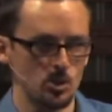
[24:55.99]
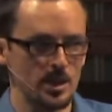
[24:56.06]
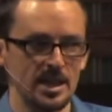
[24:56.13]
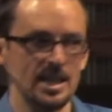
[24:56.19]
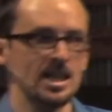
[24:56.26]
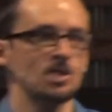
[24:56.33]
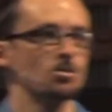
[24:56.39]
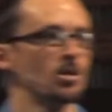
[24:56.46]

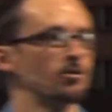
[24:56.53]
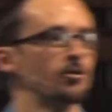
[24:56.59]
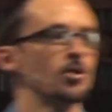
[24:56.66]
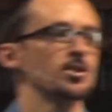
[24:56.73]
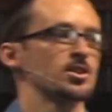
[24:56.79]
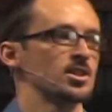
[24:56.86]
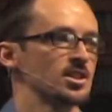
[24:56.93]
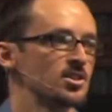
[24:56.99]
between equal
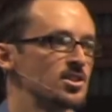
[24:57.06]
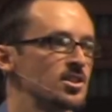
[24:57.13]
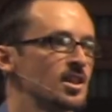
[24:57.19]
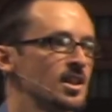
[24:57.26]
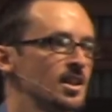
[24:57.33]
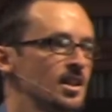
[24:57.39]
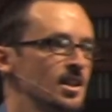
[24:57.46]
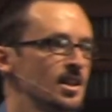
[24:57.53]

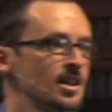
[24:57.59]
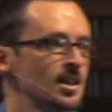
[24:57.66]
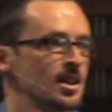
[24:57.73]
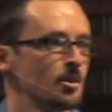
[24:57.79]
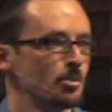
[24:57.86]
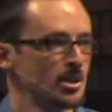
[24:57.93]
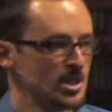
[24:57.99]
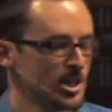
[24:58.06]
forces
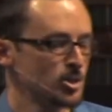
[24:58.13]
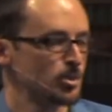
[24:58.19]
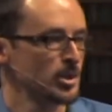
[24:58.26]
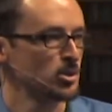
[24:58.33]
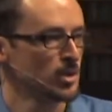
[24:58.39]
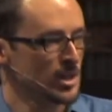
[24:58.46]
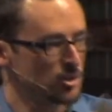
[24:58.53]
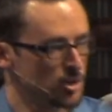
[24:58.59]
but yes,
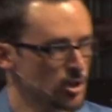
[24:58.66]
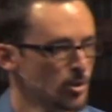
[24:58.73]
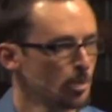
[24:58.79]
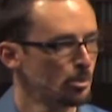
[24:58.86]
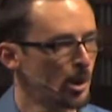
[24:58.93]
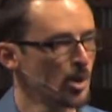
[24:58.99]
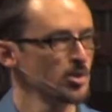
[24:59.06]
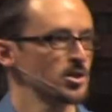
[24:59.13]
between two
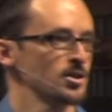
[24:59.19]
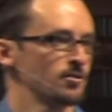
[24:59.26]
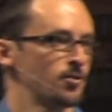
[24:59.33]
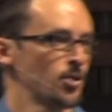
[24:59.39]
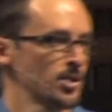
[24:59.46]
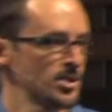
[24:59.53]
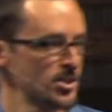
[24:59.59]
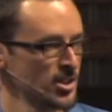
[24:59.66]
opposing
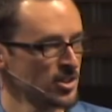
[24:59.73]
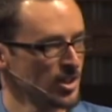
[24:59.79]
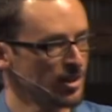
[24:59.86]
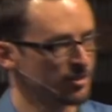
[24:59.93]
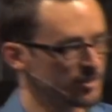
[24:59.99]
forces